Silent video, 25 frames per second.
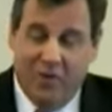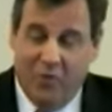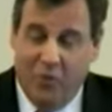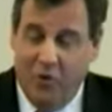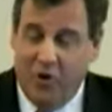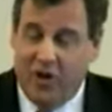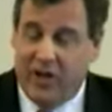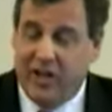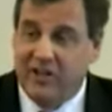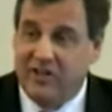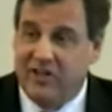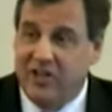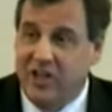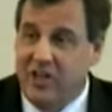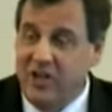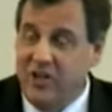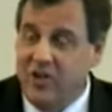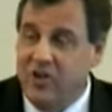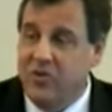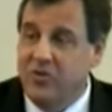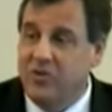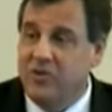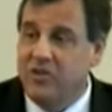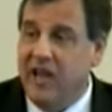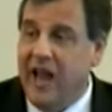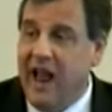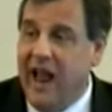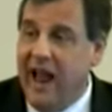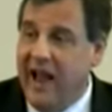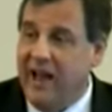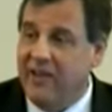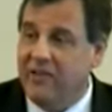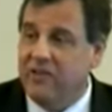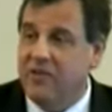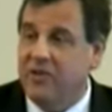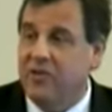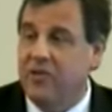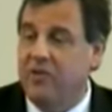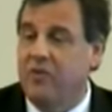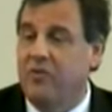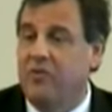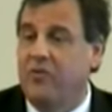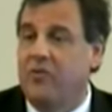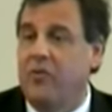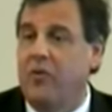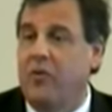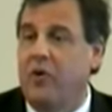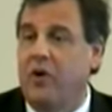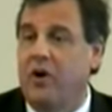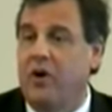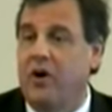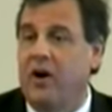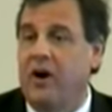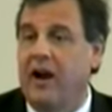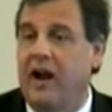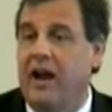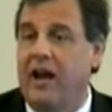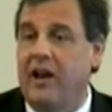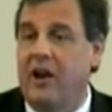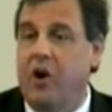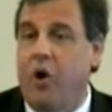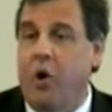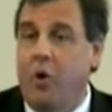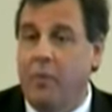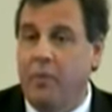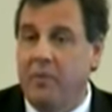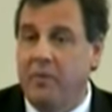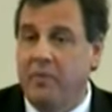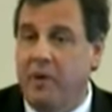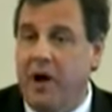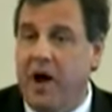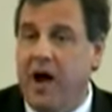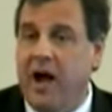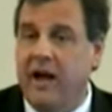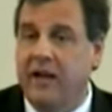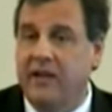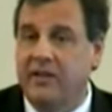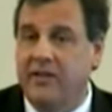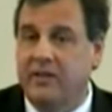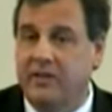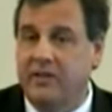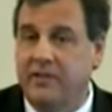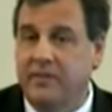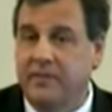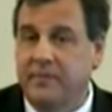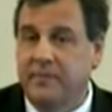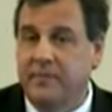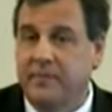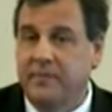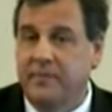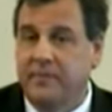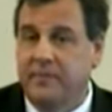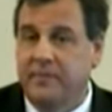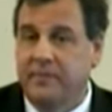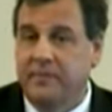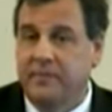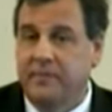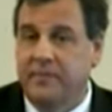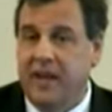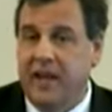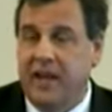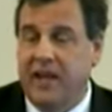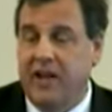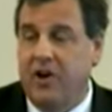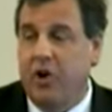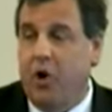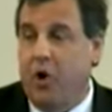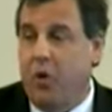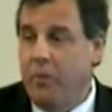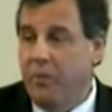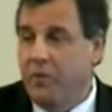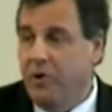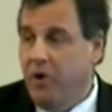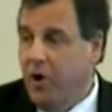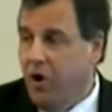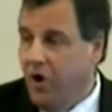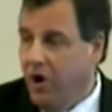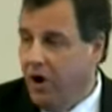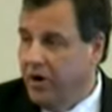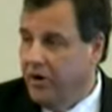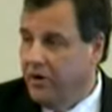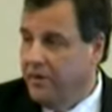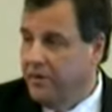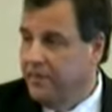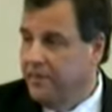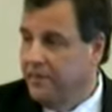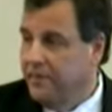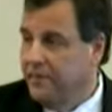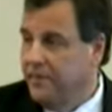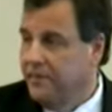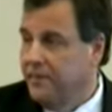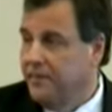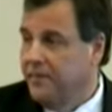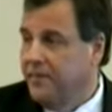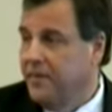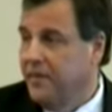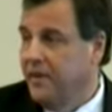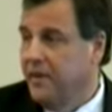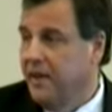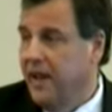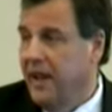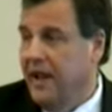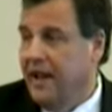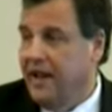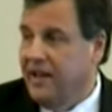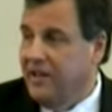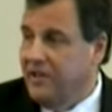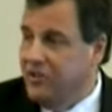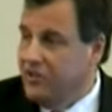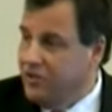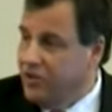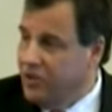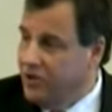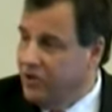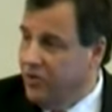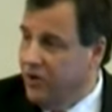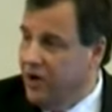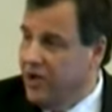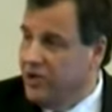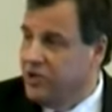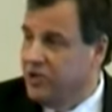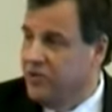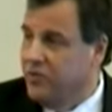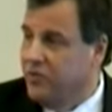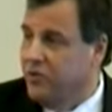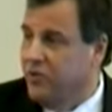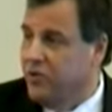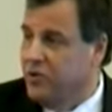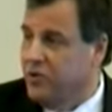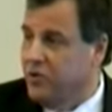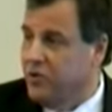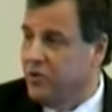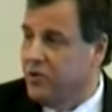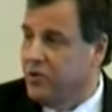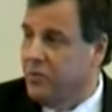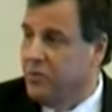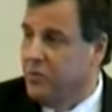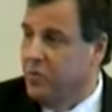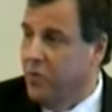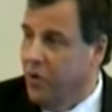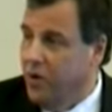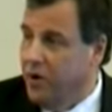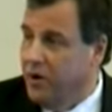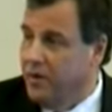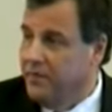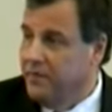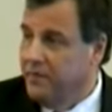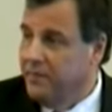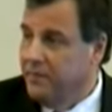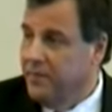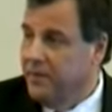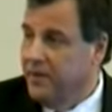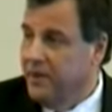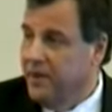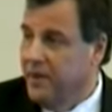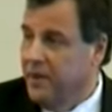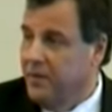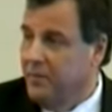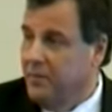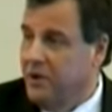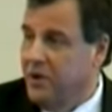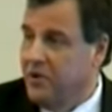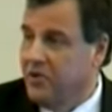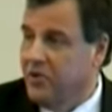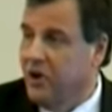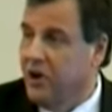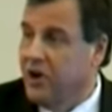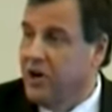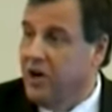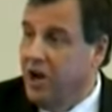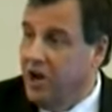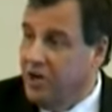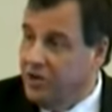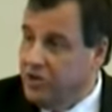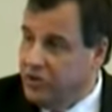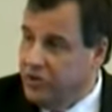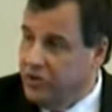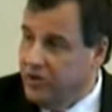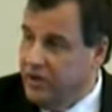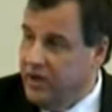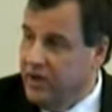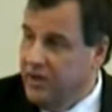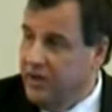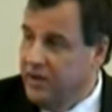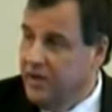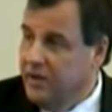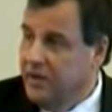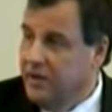we'll continue to ask for an open mind and an open heart and consideration for your support, because our country